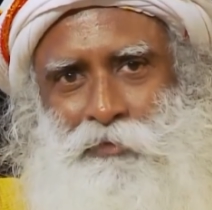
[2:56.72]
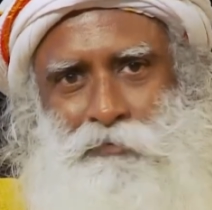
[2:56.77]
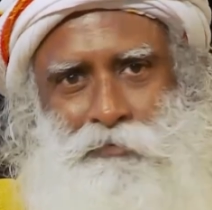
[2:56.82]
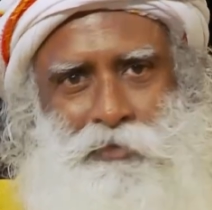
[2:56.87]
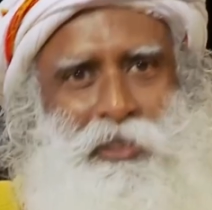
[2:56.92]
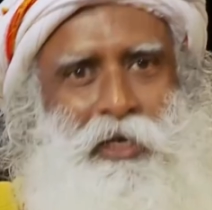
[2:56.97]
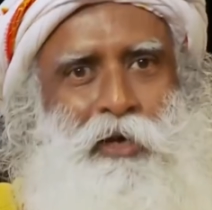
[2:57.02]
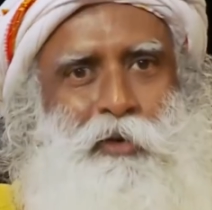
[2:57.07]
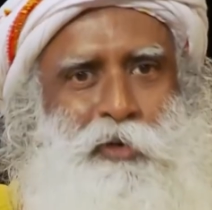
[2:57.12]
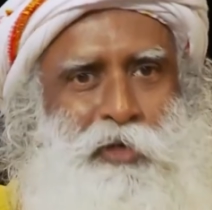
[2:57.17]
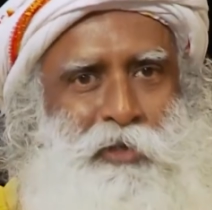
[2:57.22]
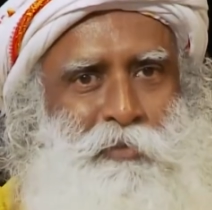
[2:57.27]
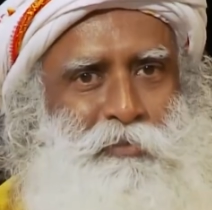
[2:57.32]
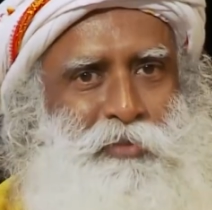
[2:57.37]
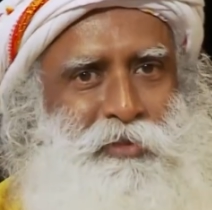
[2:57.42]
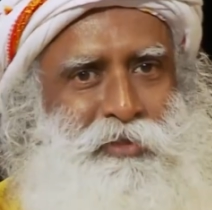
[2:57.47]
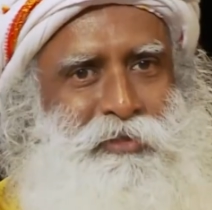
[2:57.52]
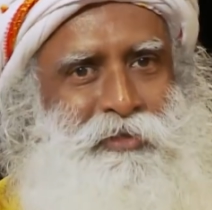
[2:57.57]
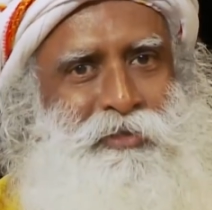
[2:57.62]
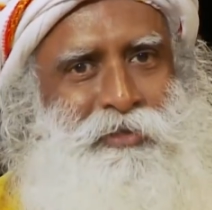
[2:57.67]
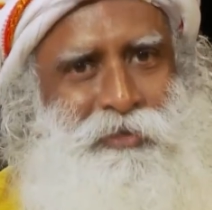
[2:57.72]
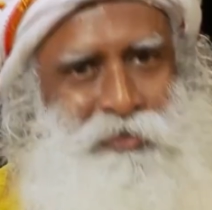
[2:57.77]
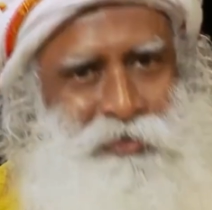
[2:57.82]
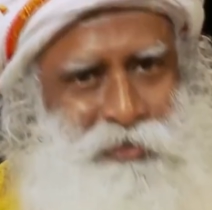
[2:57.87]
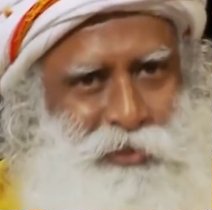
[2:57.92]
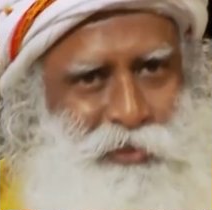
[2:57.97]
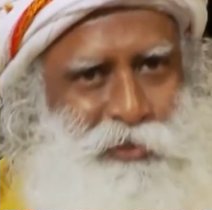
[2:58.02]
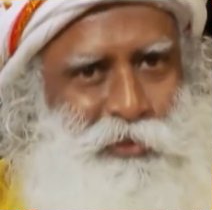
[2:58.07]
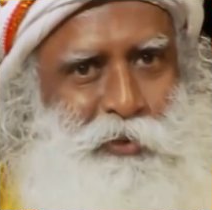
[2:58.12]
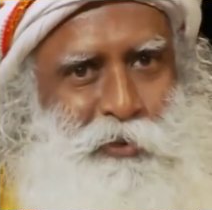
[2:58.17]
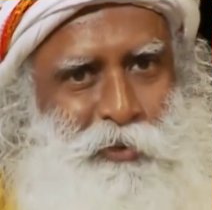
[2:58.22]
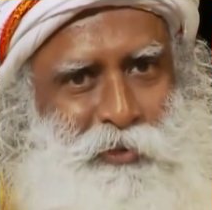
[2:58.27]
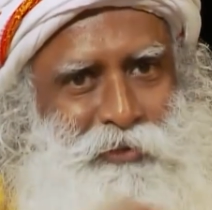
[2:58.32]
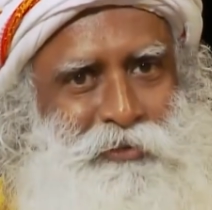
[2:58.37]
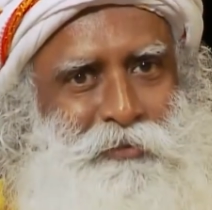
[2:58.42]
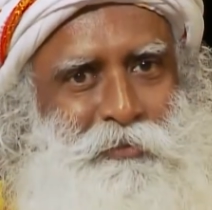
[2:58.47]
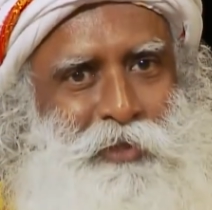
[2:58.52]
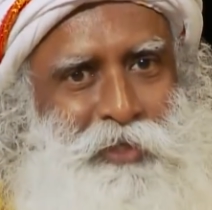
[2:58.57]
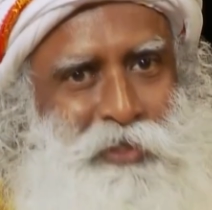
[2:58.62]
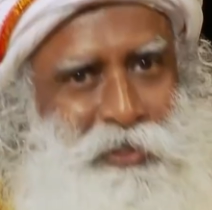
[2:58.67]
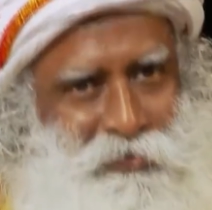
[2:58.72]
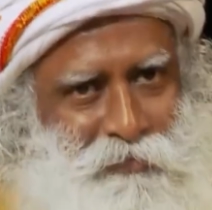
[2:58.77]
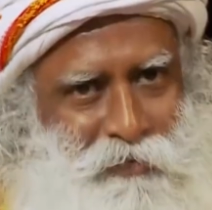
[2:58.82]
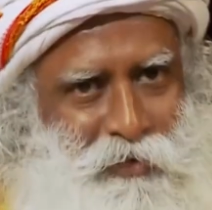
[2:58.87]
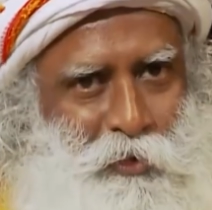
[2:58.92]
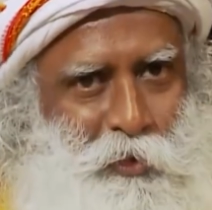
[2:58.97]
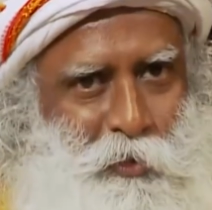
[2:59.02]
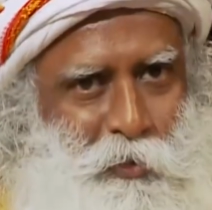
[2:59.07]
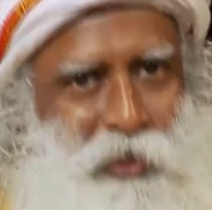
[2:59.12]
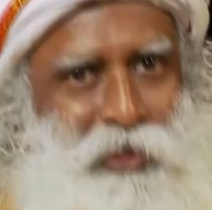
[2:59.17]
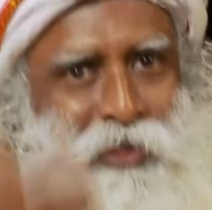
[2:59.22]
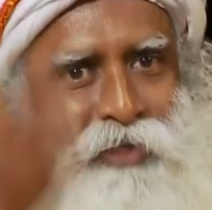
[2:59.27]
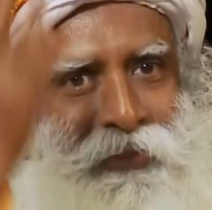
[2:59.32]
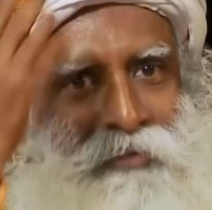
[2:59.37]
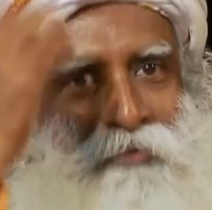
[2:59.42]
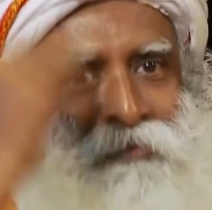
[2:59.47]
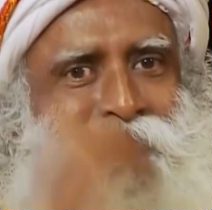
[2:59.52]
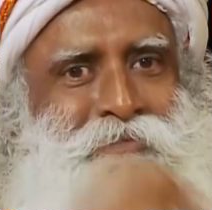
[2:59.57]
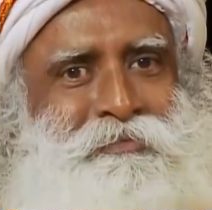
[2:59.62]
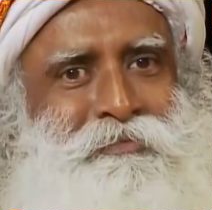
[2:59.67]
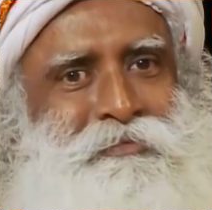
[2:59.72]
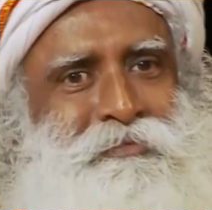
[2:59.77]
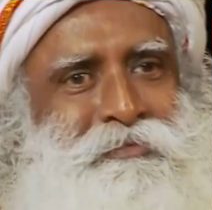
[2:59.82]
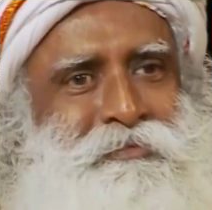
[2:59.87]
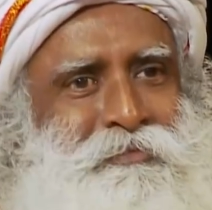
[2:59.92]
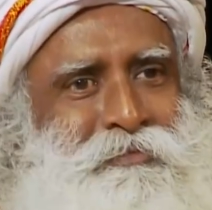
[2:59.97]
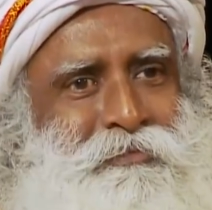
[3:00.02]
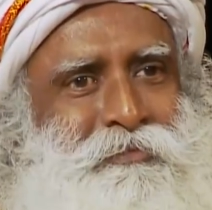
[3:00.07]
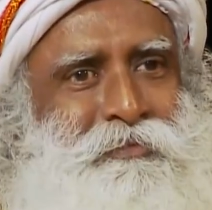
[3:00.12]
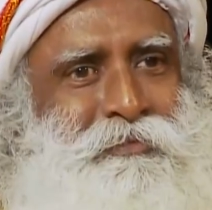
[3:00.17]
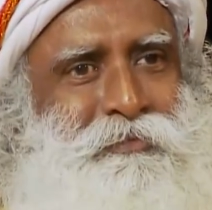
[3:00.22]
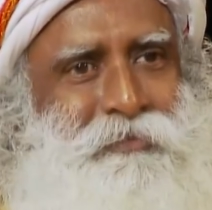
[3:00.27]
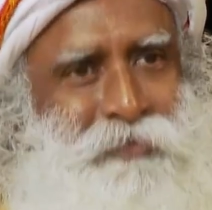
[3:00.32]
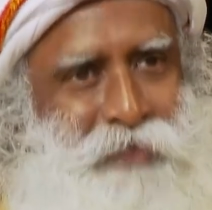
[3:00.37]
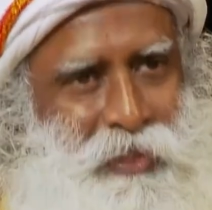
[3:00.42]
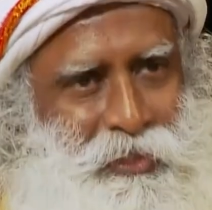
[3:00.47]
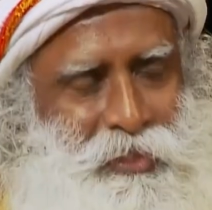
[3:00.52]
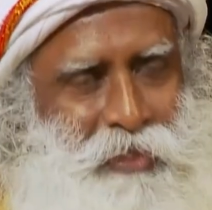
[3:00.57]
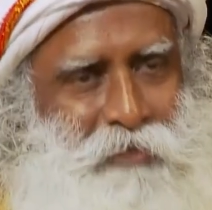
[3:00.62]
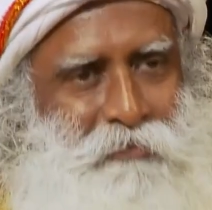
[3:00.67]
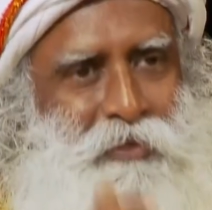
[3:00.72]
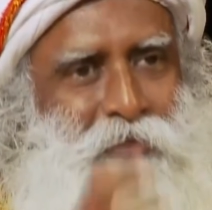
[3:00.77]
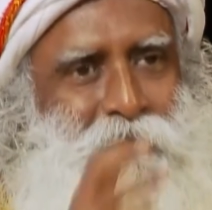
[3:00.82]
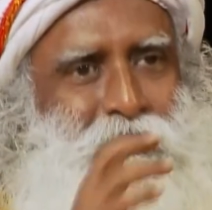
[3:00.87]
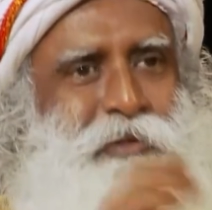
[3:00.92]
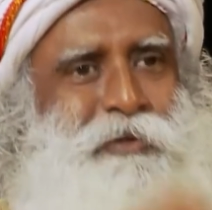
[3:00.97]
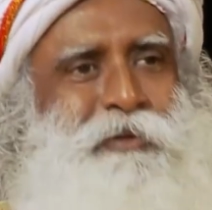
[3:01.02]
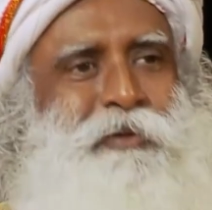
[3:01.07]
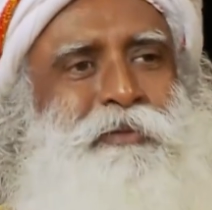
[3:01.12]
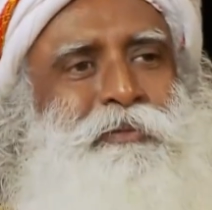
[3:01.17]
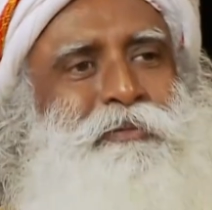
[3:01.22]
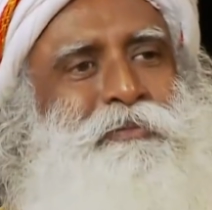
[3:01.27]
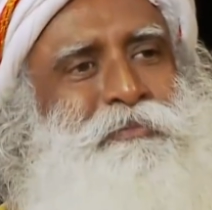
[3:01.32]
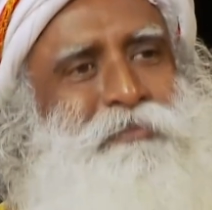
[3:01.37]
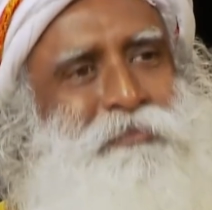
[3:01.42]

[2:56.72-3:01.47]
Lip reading: Without limbs, he's going, but he's found a way. That's how he will go.